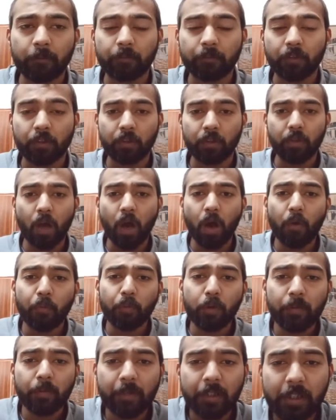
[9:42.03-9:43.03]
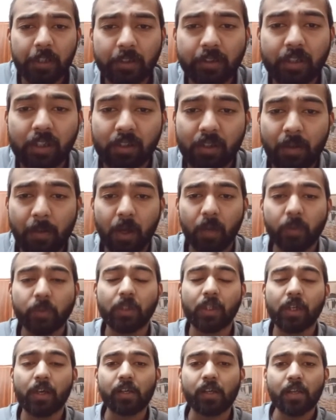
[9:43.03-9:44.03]
Now we will discuss about
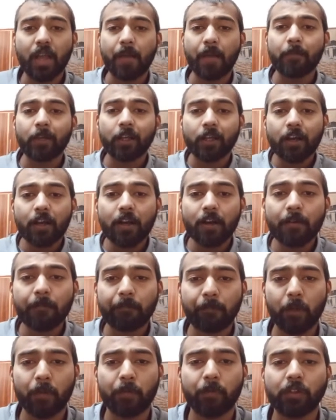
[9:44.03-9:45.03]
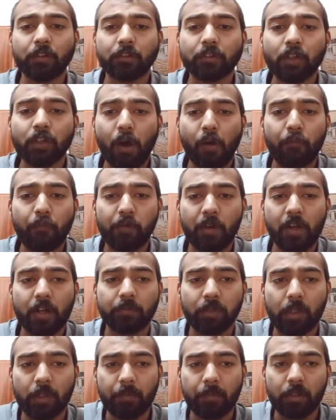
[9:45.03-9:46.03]
the chemical properties of flex
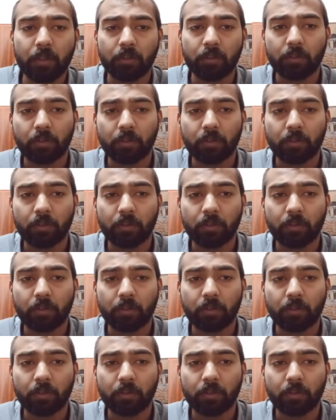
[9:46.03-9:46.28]
fiber.